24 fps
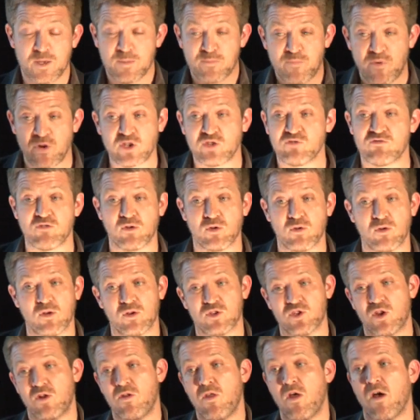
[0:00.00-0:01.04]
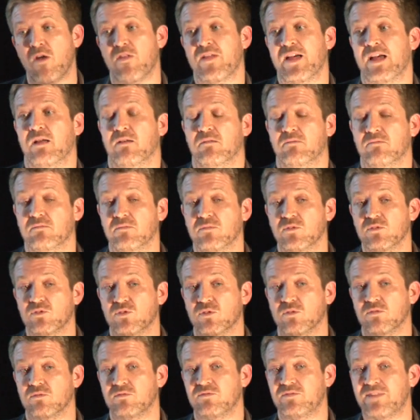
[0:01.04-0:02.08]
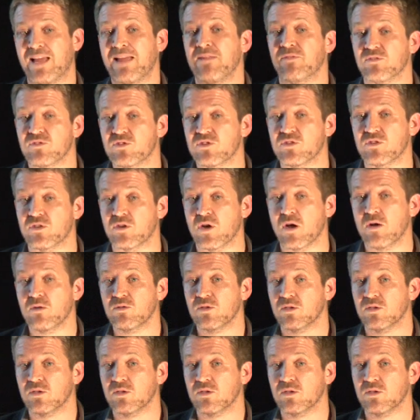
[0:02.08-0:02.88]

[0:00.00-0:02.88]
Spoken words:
British drug laws are not that sort of dense, you know.